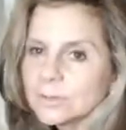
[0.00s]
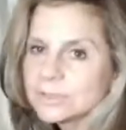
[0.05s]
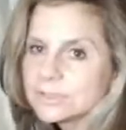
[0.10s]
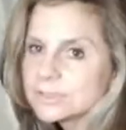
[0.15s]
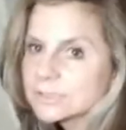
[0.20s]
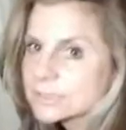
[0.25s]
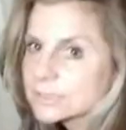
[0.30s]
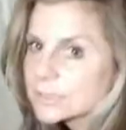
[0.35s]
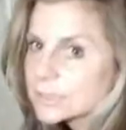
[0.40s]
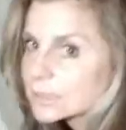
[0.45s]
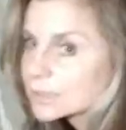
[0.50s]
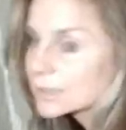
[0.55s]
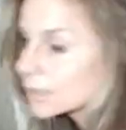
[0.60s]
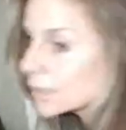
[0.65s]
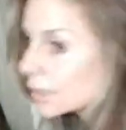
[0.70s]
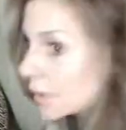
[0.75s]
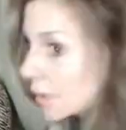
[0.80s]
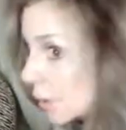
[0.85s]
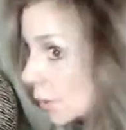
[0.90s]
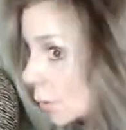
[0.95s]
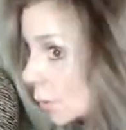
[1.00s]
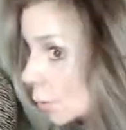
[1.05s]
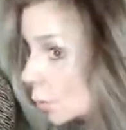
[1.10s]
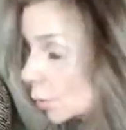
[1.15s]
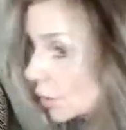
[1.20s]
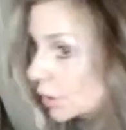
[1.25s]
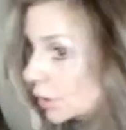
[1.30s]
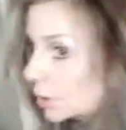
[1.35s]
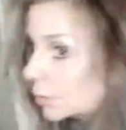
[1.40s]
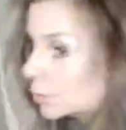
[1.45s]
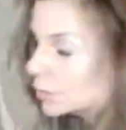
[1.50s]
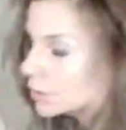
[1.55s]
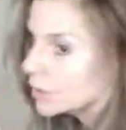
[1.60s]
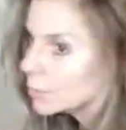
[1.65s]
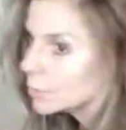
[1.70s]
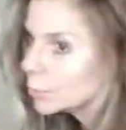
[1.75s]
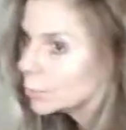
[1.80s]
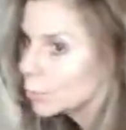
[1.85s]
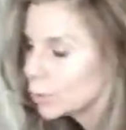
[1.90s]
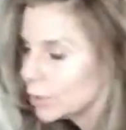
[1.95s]
which is really, really
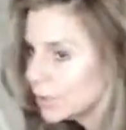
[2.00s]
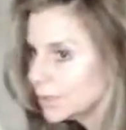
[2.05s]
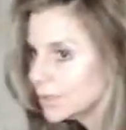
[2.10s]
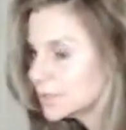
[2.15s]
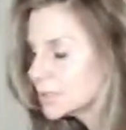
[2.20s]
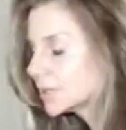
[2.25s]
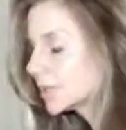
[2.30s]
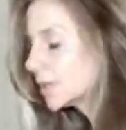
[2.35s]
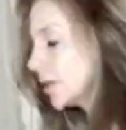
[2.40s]
important.